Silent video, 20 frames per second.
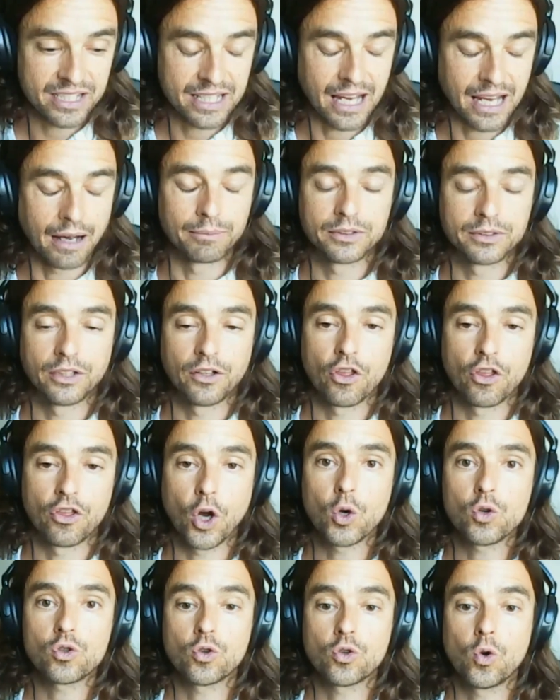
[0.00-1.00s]
this chapter,
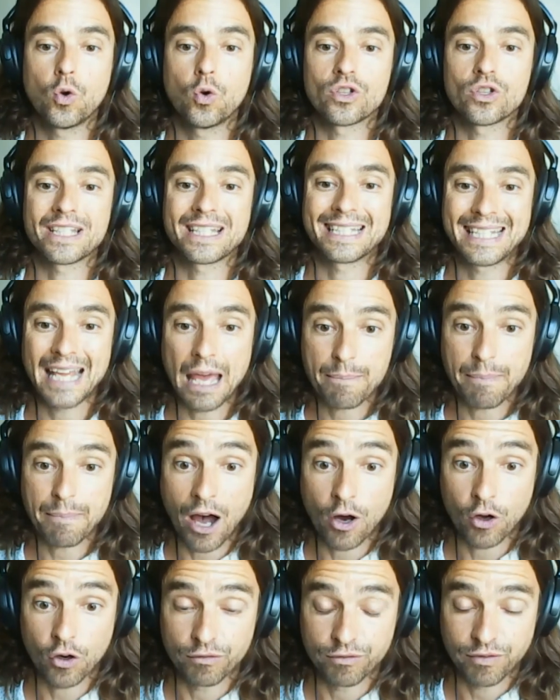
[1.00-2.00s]
those who step
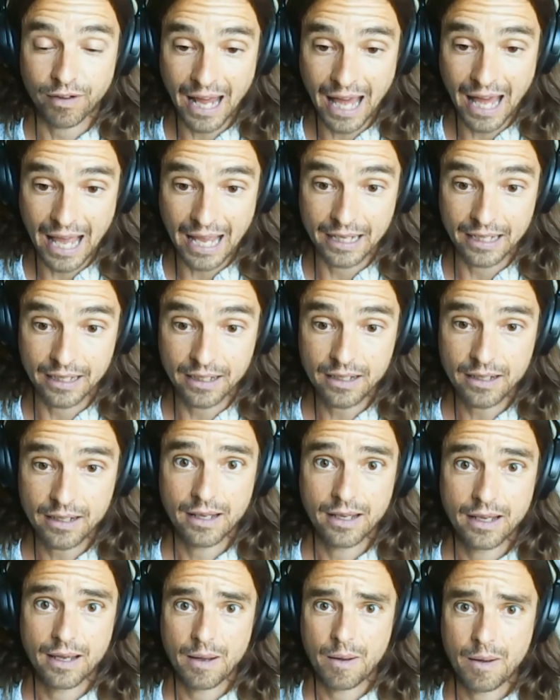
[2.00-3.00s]
out of line
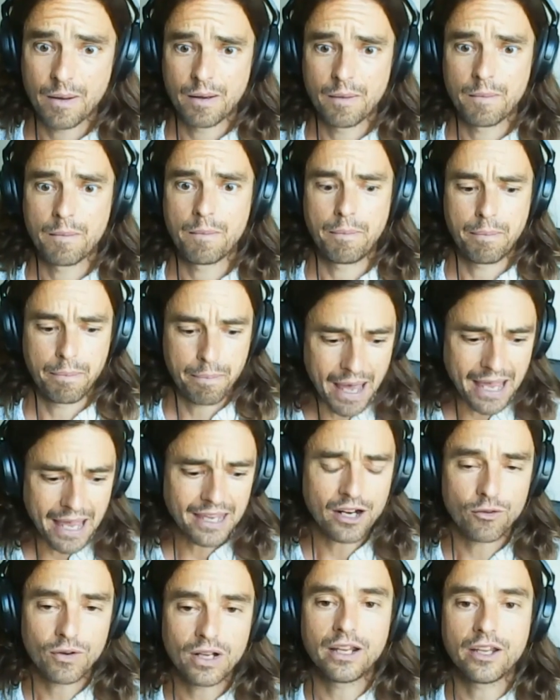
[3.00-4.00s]

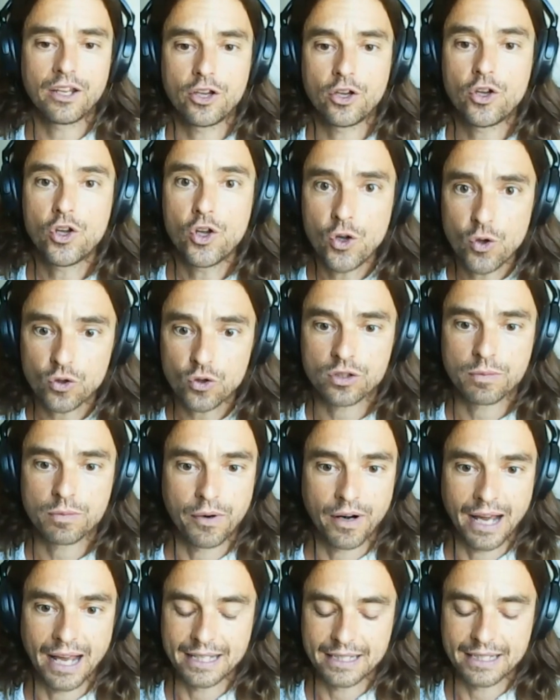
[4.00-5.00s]
pay a really huge
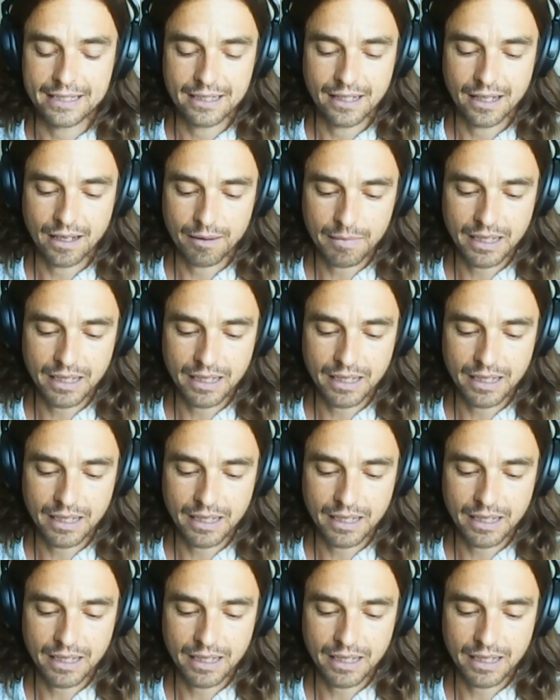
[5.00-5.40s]
price.